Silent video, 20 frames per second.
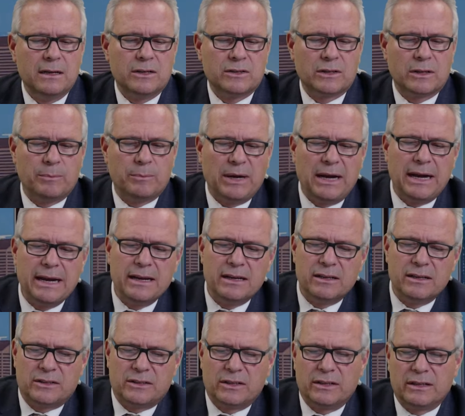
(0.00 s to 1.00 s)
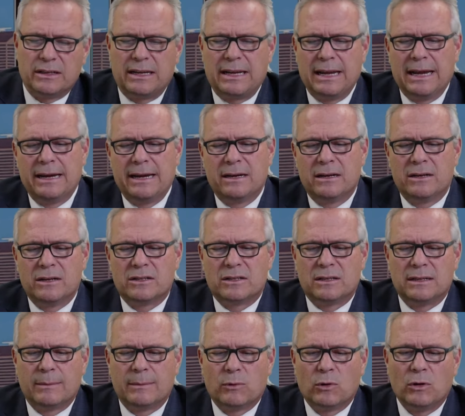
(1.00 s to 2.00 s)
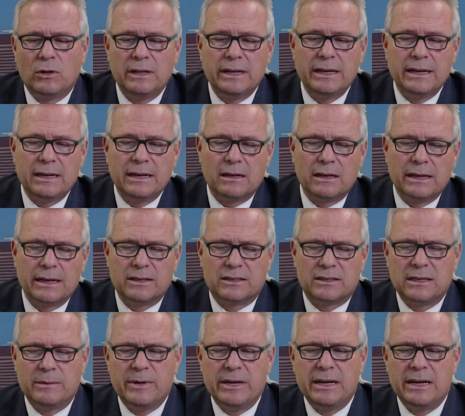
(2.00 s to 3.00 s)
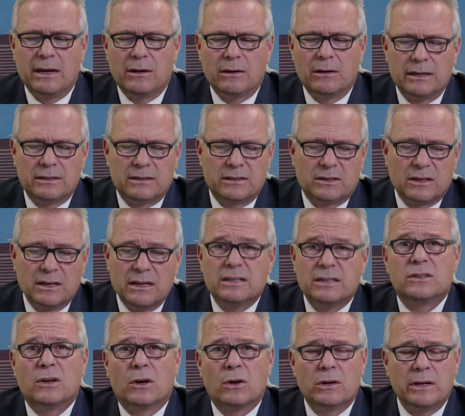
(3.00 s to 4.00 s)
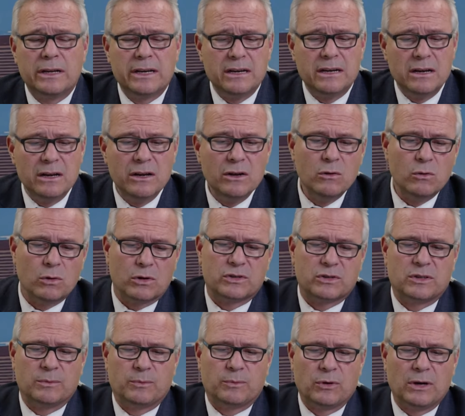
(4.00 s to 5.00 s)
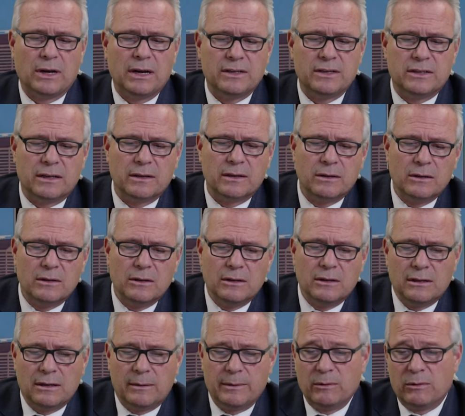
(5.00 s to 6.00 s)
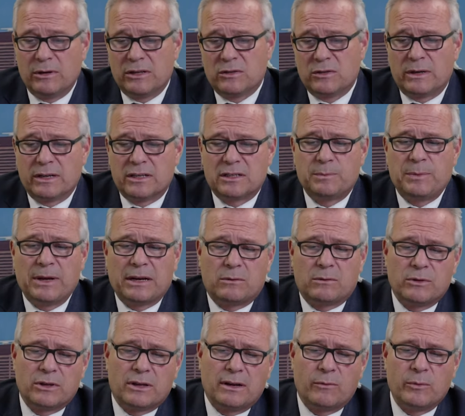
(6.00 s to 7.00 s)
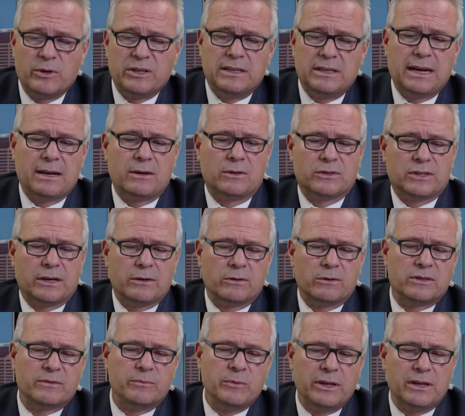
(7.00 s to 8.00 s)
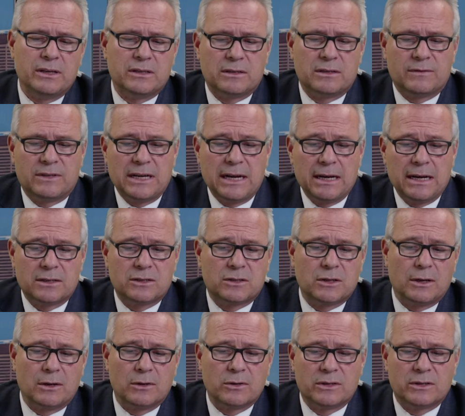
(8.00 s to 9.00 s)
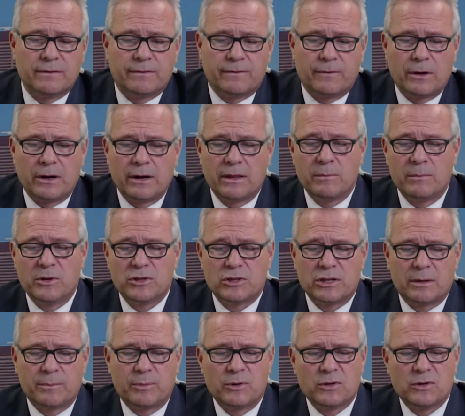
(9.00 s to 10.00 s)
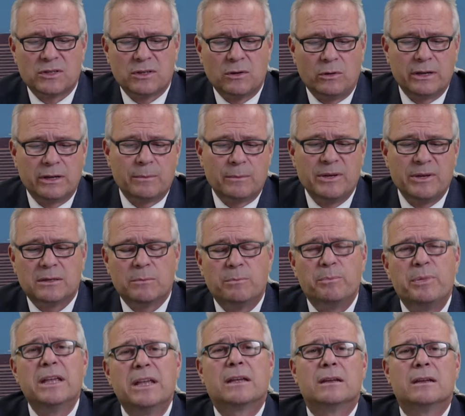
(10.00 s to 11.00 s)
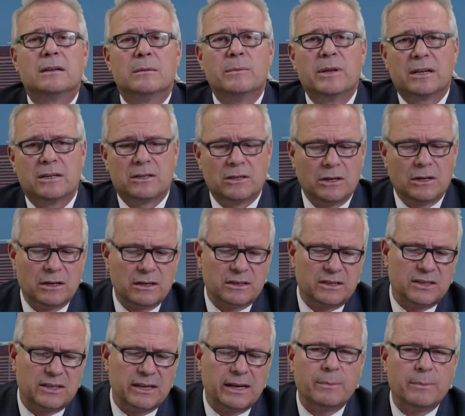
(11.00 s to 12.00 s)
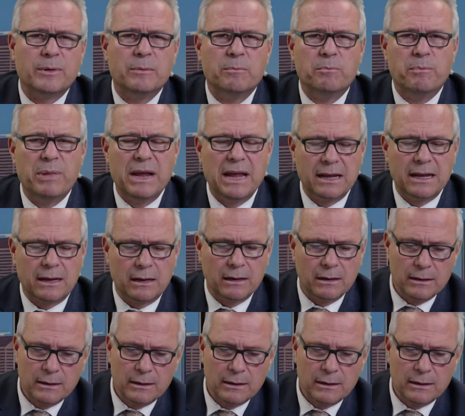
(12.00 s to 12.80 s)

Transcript: So the bias in Canada's liberal-leaning legacy media outlets is it's hardly new or surprising. I mean, what does one expect when the government dangles hundreds of millions of tax dollars in front of them, much like a person holding a piece of bacon to make a dog sit up and beg?